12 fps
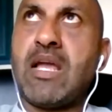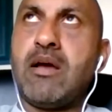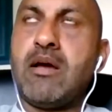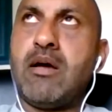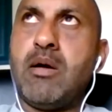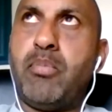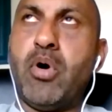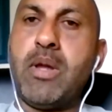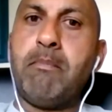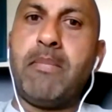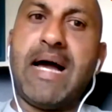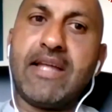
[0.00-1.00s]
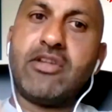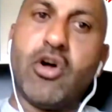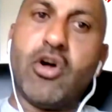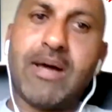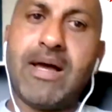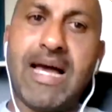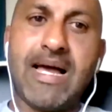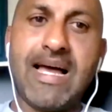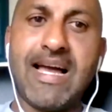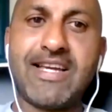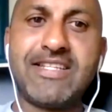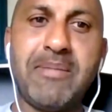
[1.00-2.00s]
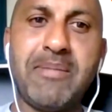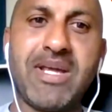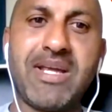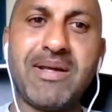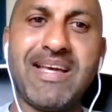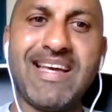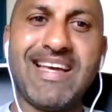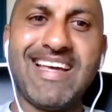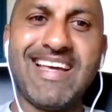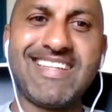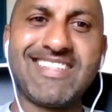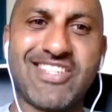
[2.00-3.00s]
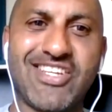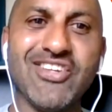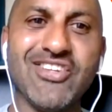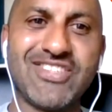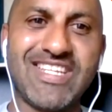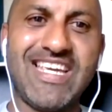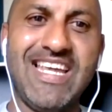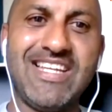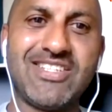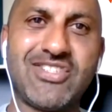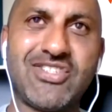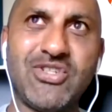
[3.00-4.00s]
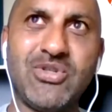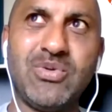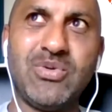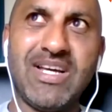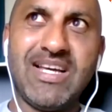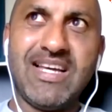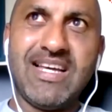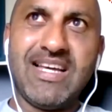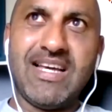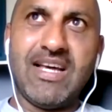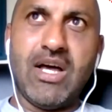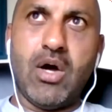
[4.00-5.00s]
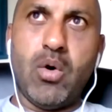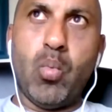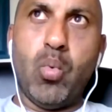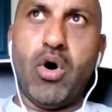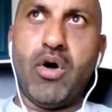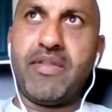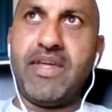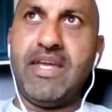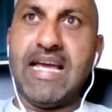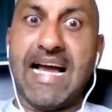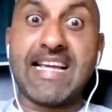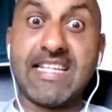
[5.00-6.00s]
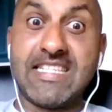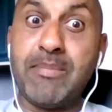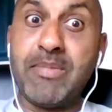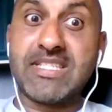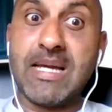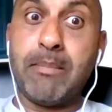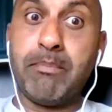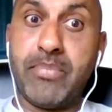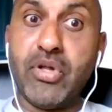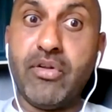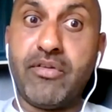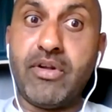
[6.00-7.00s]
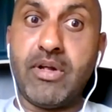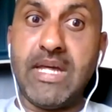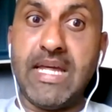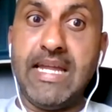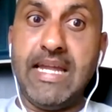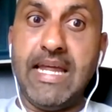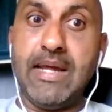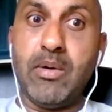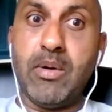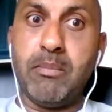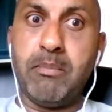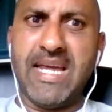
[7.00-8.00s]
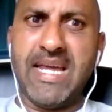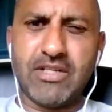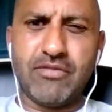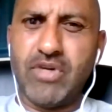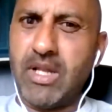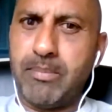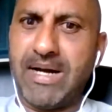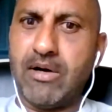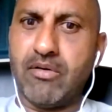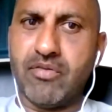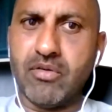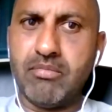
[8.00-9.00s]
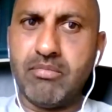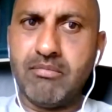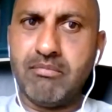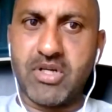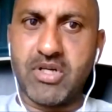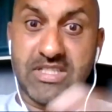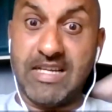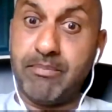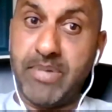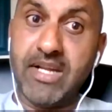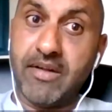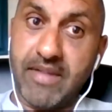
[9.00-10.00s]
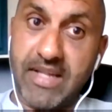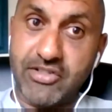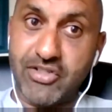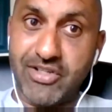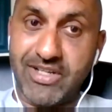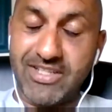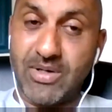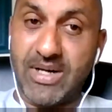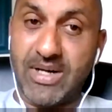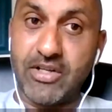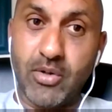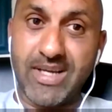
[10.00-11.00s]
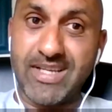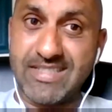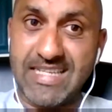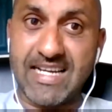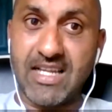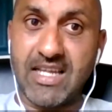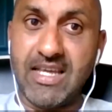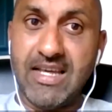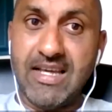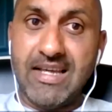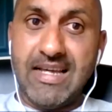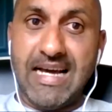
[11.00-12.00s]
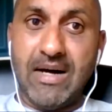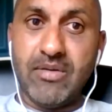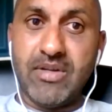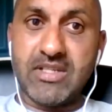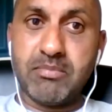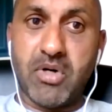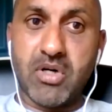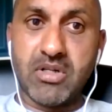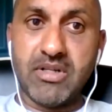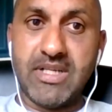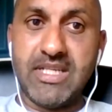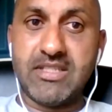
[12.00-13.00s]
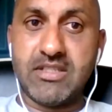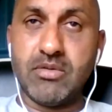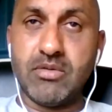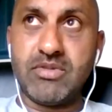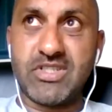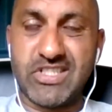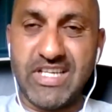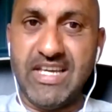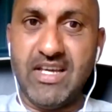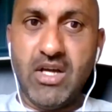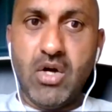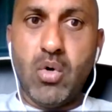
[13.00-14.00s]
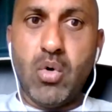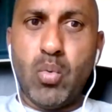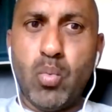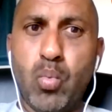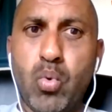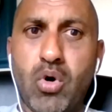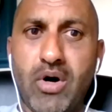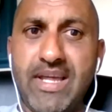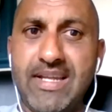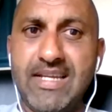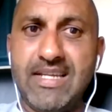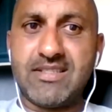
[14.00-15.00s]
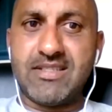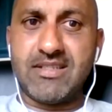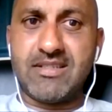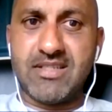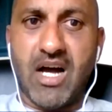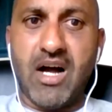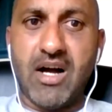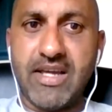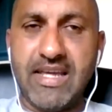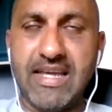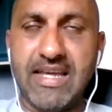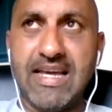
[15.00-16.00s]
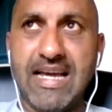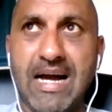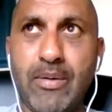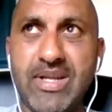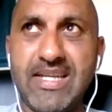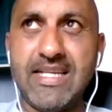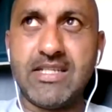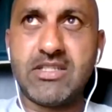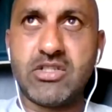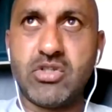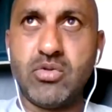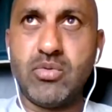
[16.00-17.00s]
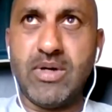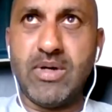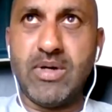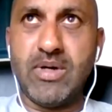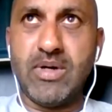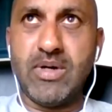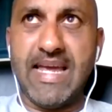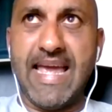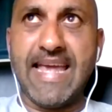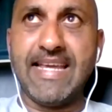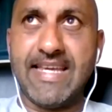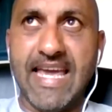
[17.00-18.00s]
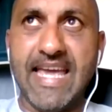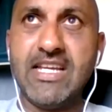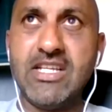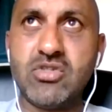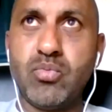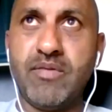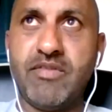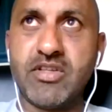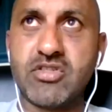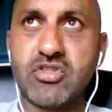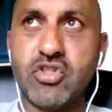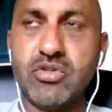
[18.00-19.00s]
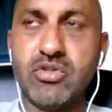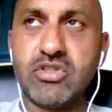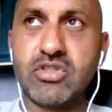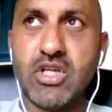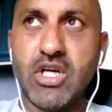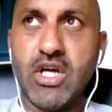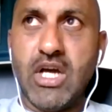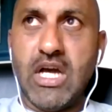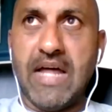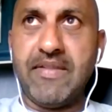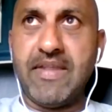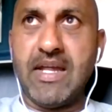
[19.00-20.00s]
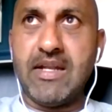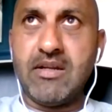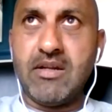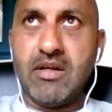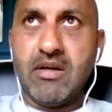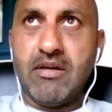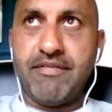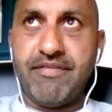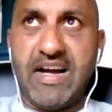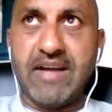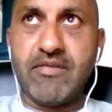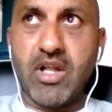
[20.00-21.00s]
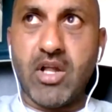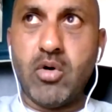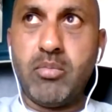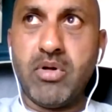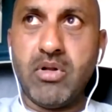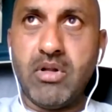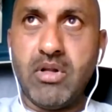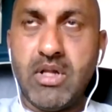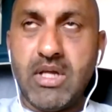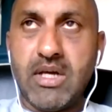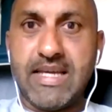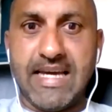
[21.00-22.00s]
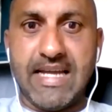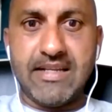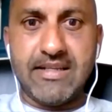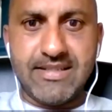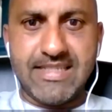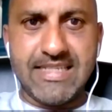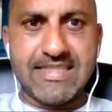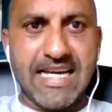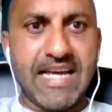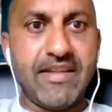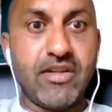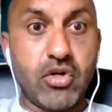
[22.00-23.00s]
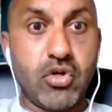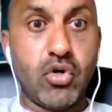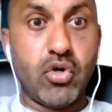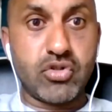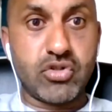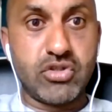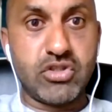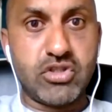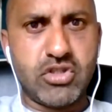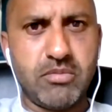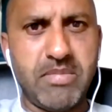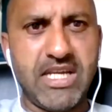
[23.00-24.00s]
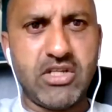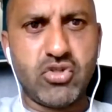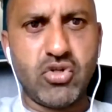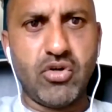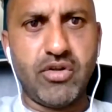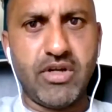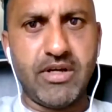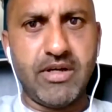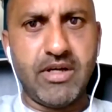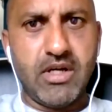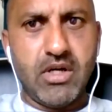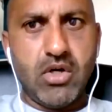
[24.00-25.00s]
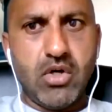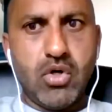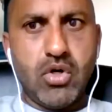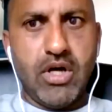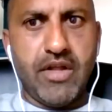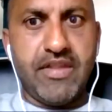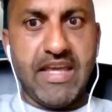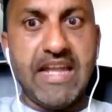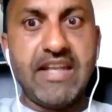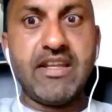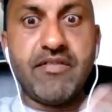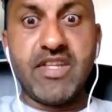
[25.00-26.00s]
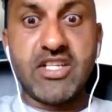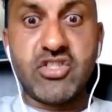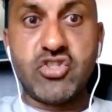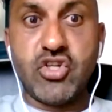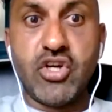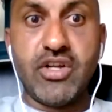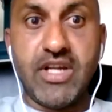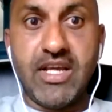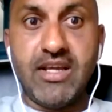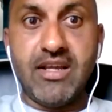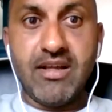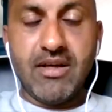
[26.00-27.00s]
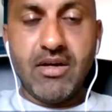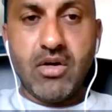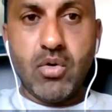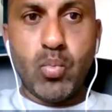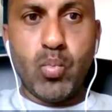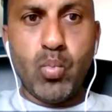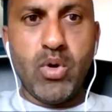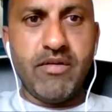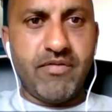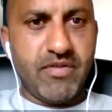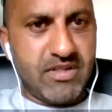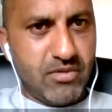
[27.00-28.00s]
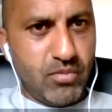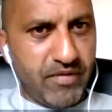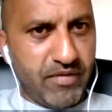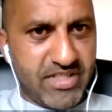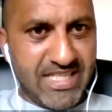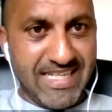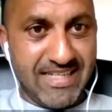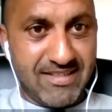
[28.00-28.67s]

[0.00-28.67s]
putting my non-academic skills into what the academics can build. It makes it really powerful because I've been on that journey. So I know exactly how this model needs to sit, what it needs to target, how it needs to engage with the students. And then 5 Global can design the courses to make sure that at the end of this journey, we've ticked